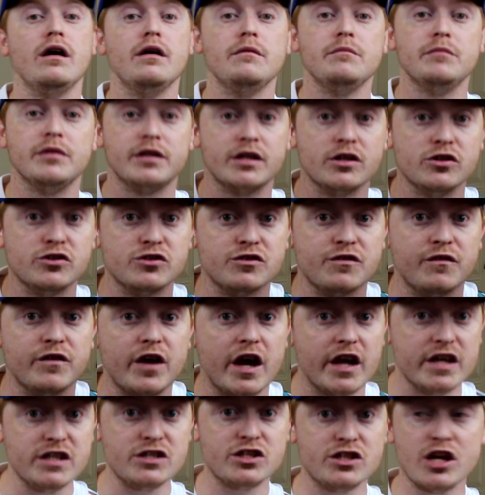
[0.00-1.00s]
because of
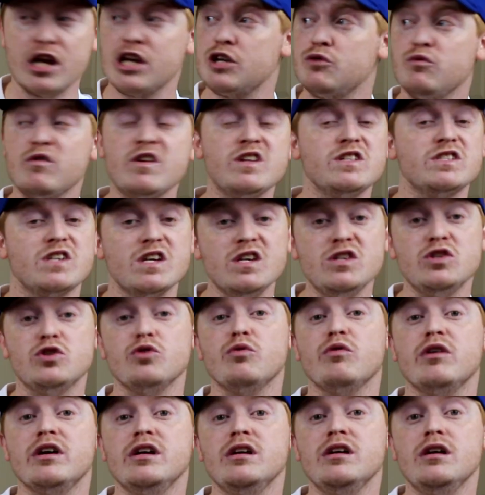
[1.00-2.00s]
AJ Green's
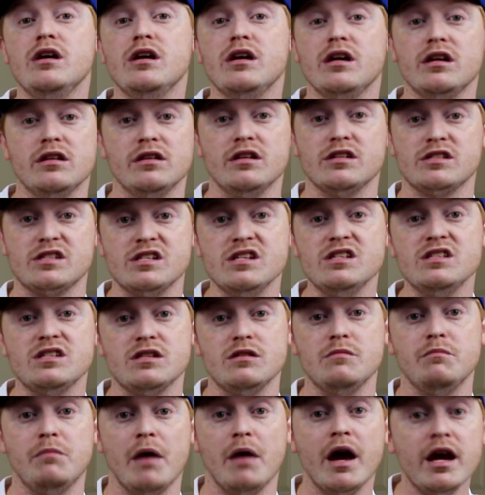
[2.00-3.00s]
injury in the
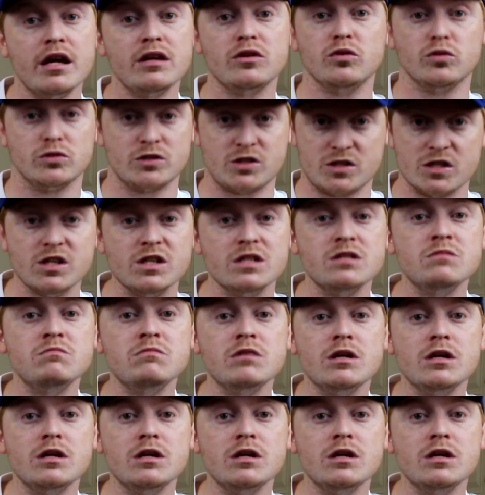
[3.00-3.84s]
Cincy Bengals team,